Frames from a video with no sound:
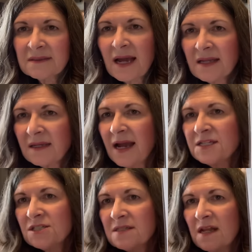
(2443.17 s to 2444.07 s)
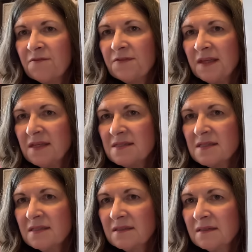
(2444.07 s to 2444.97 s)
I, I just love
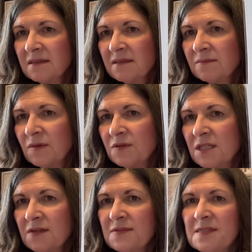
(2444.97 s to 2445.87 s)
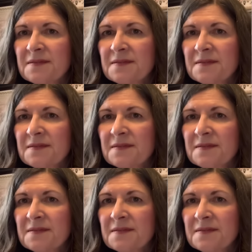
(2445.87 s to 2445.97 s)
these motifs.